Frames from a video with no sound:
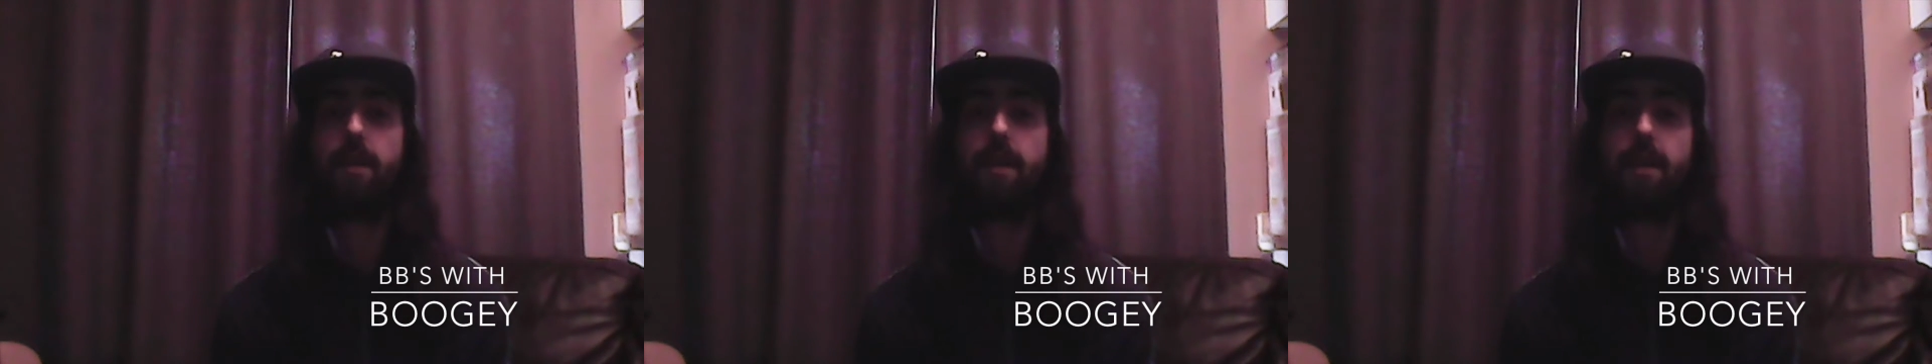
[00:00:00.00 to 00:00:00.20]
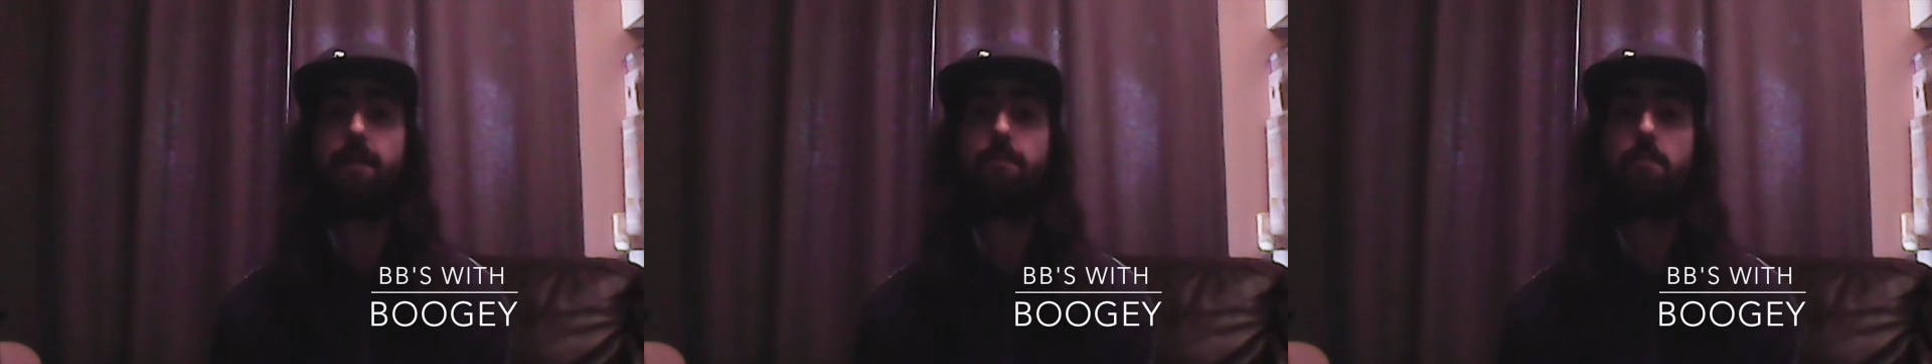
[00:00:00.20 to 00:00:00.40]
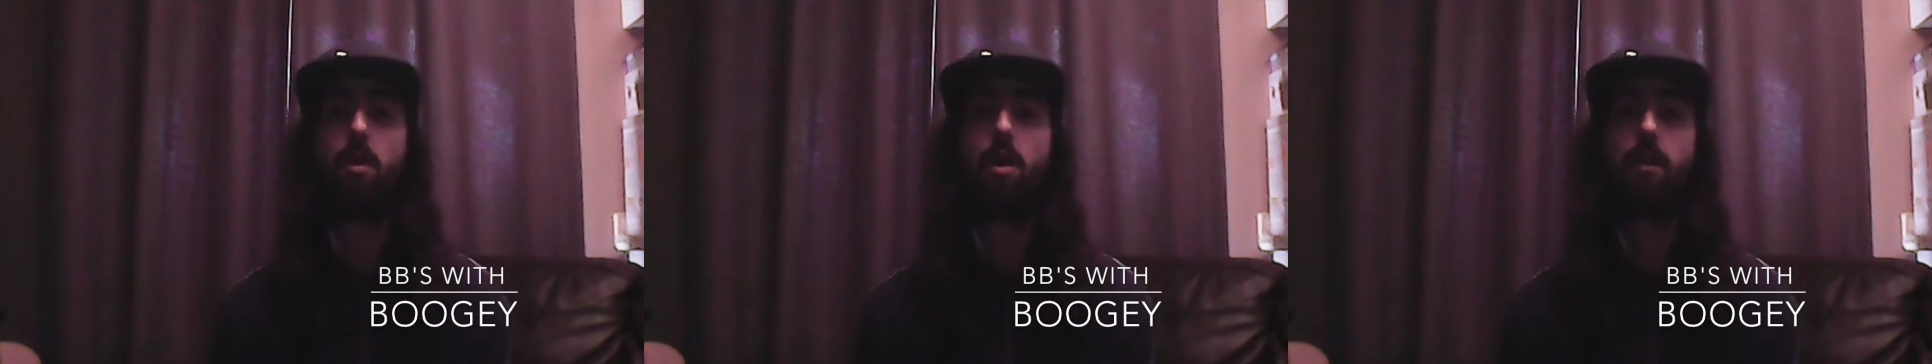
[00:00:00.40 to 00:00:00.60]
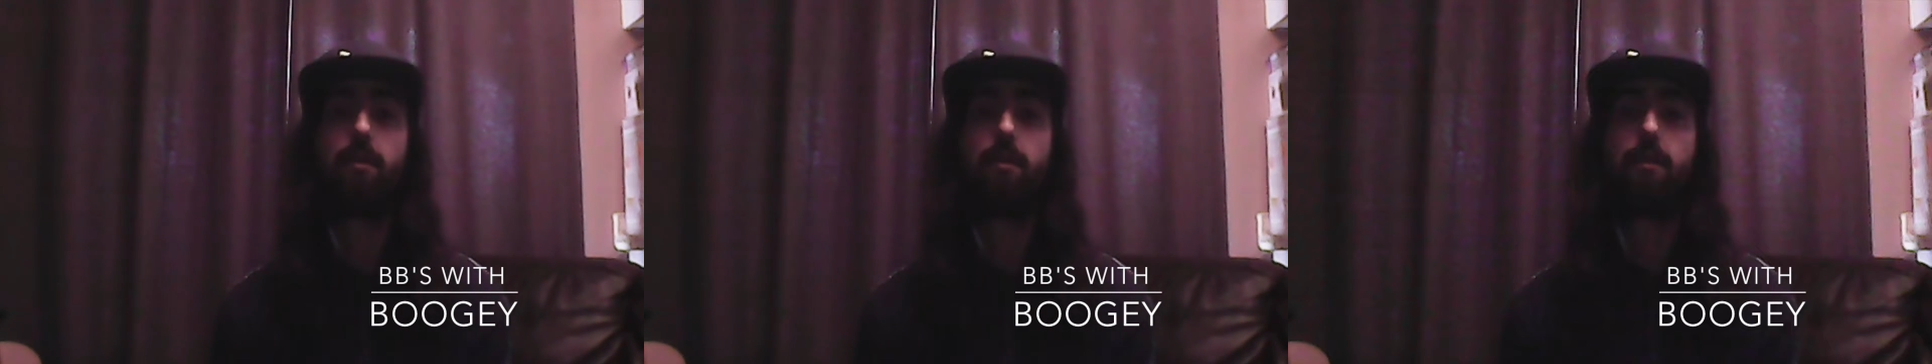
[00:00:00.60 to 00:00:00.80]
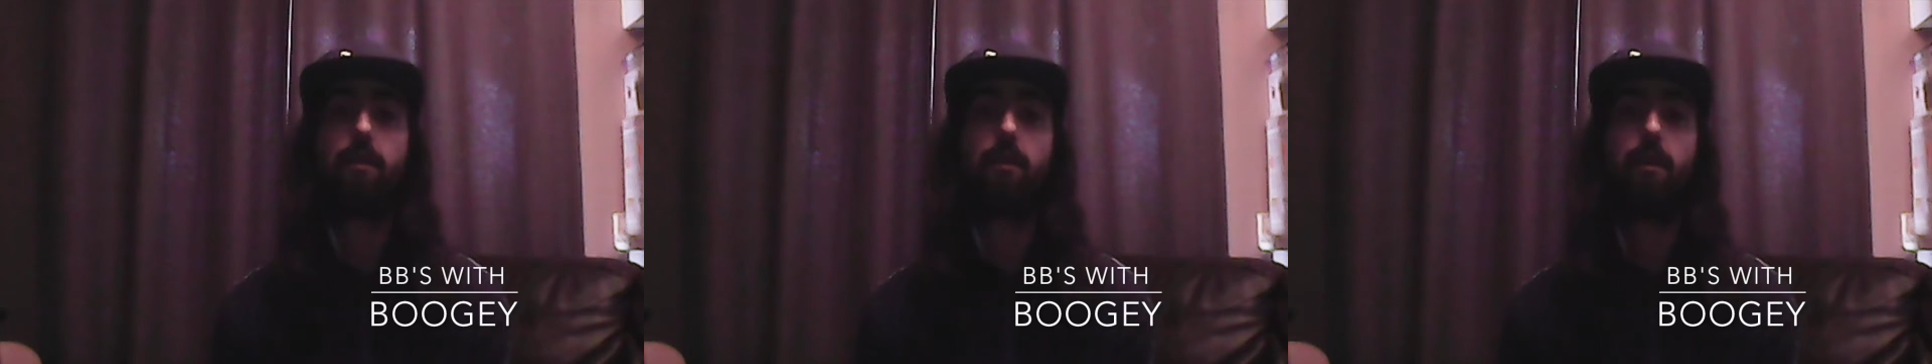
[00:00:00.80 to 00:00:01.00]

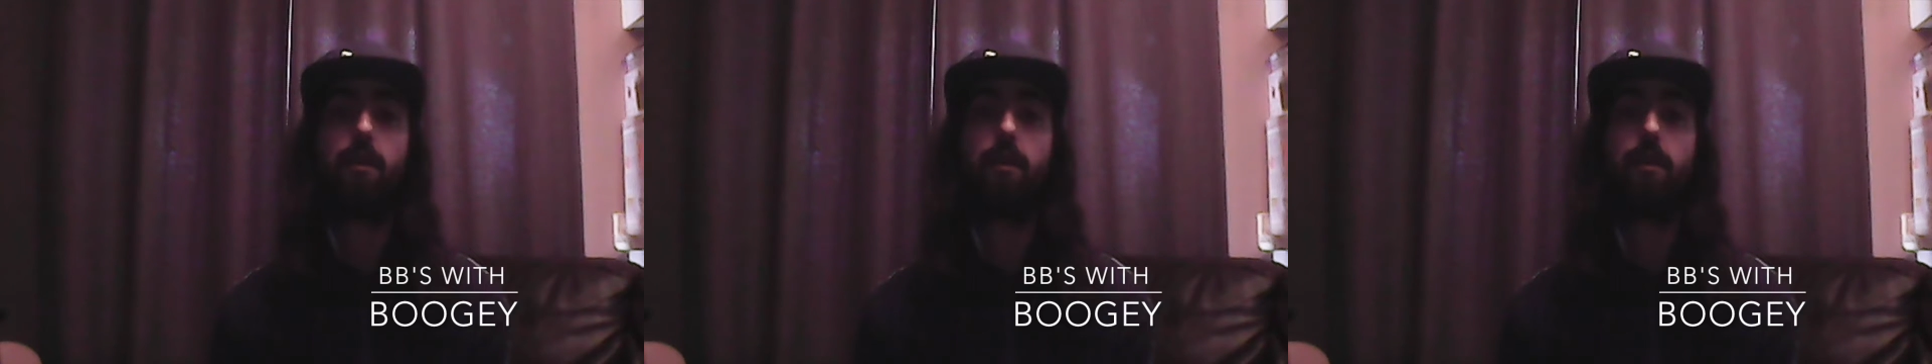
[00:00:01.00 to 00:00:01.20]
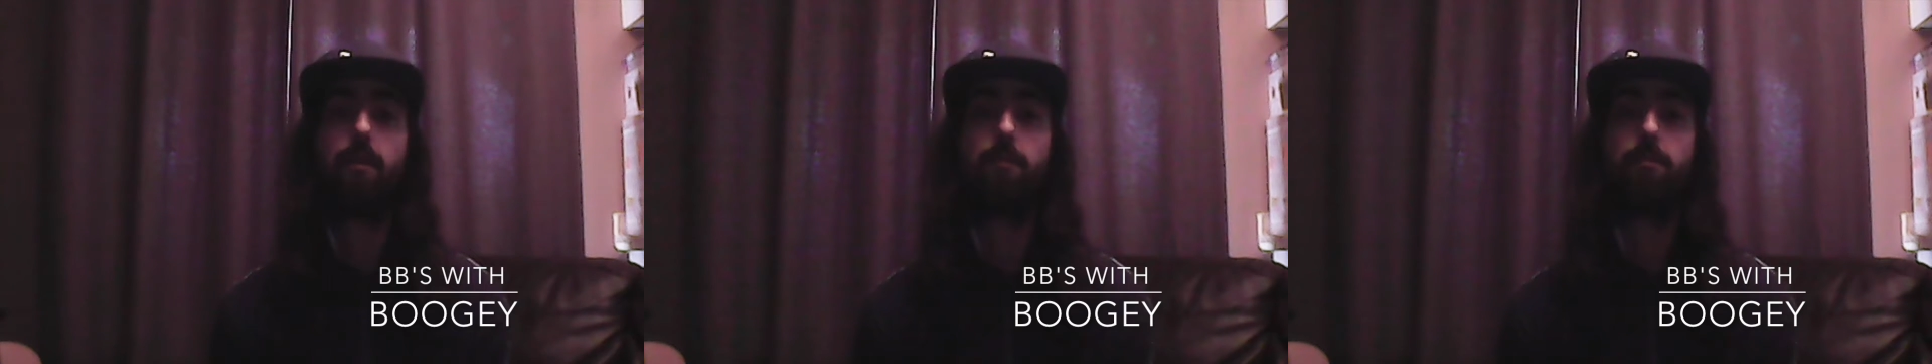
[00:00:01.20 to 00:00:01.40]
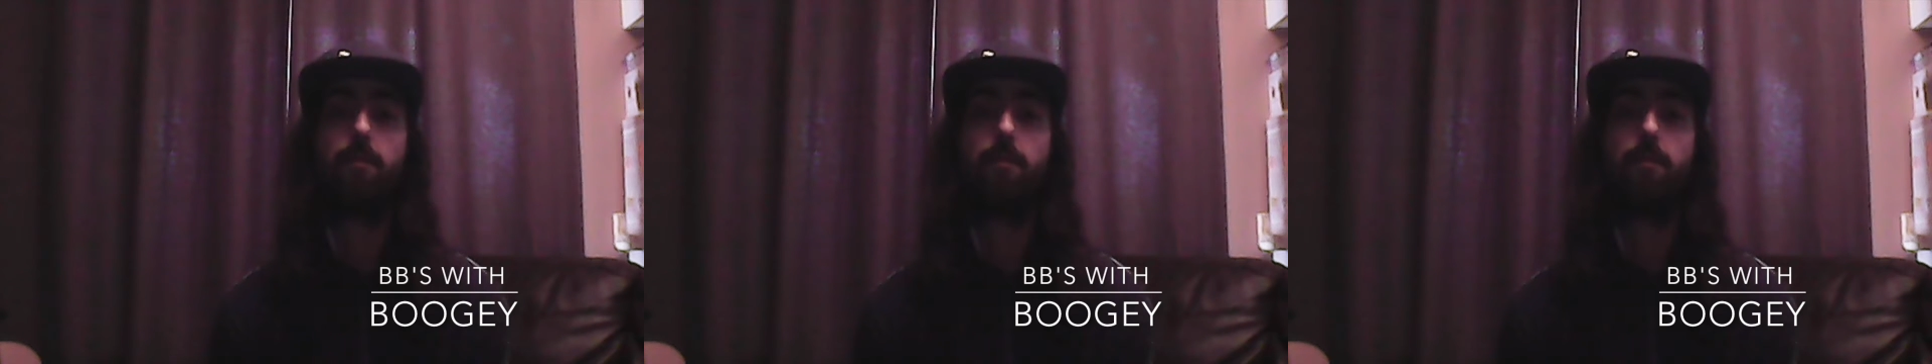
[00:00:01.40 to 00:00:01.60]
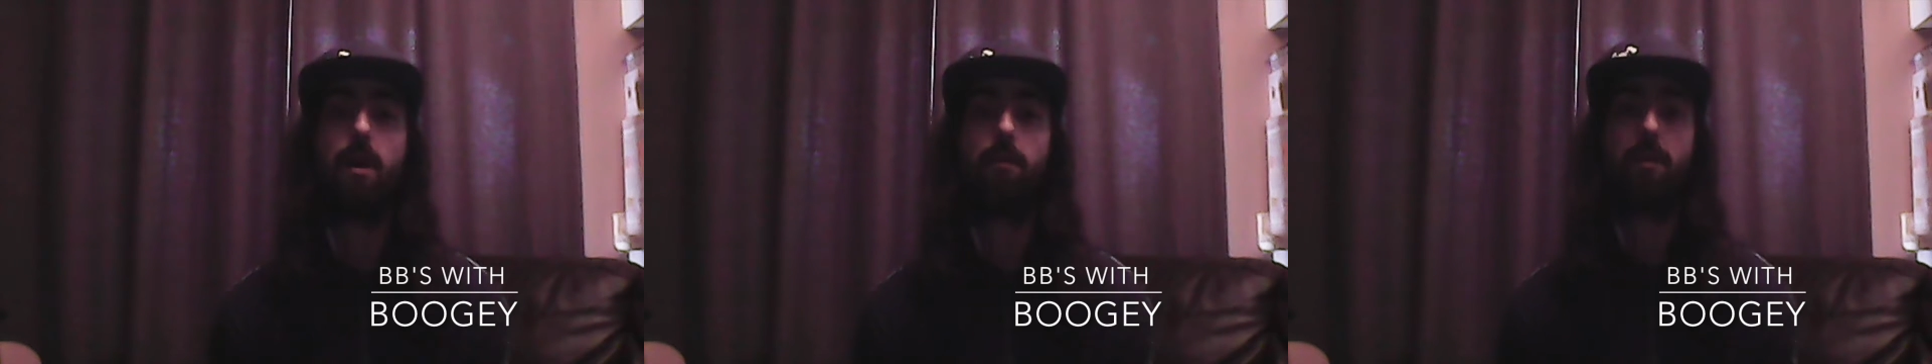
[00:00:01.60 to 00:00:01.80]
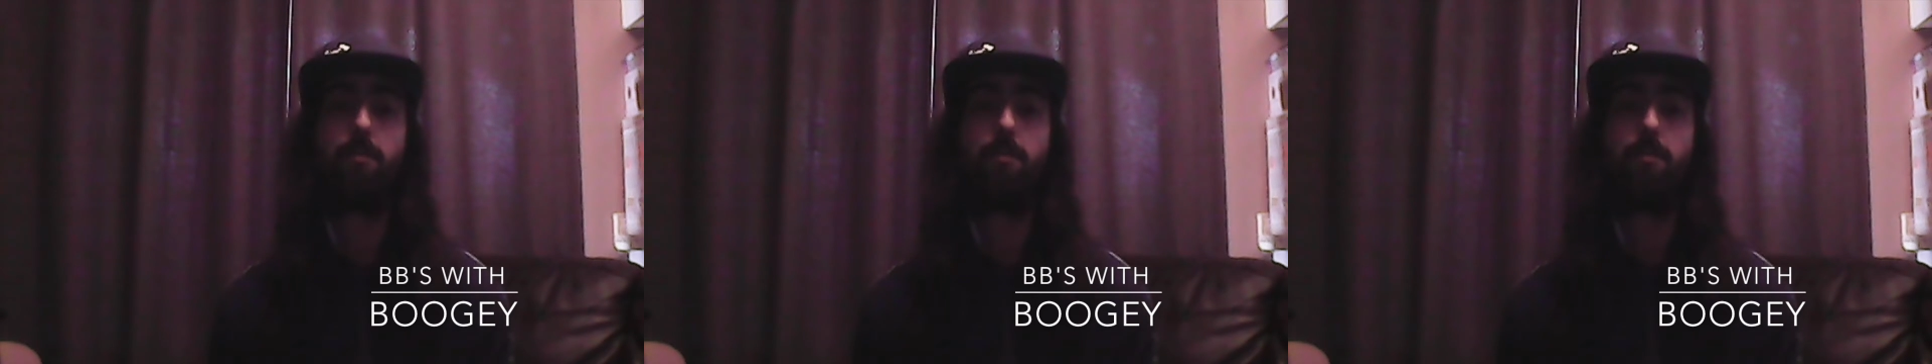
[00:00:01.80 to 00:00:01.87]
a